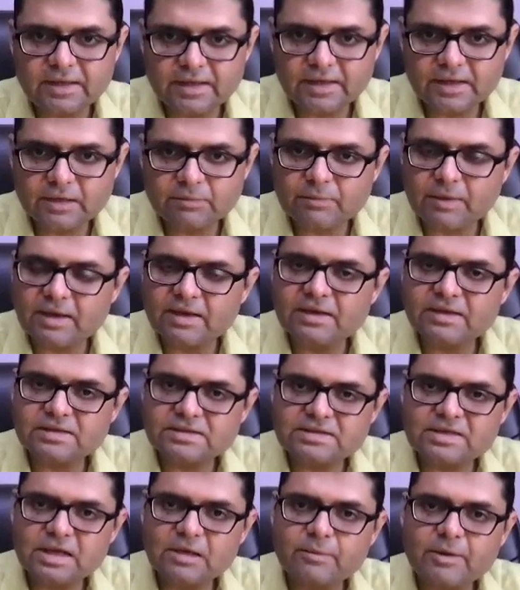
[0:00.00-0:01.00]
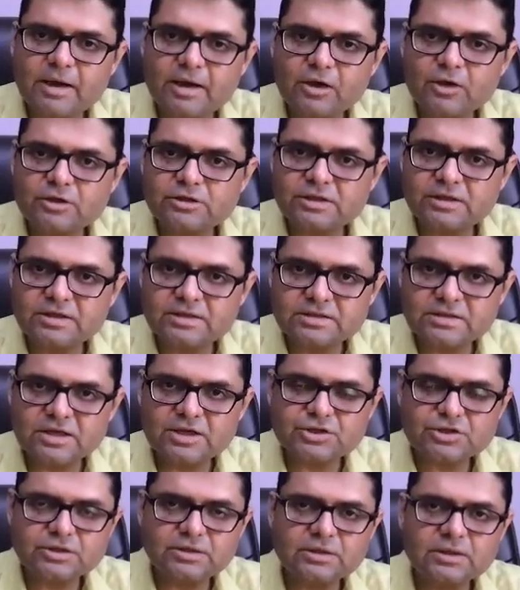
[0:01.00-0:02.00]
in my cell biology
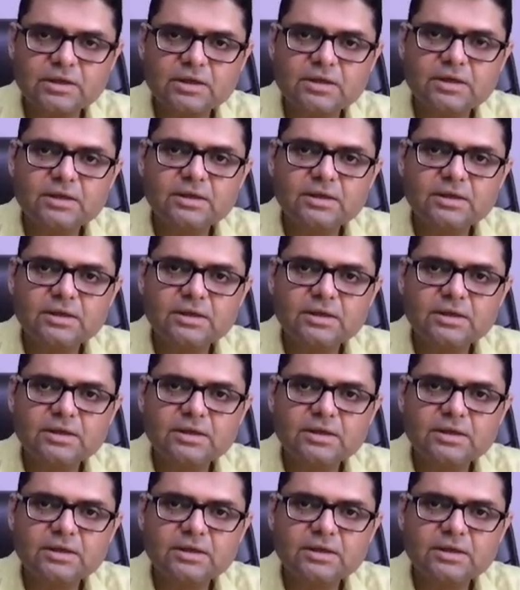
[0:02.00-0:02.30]
discussion,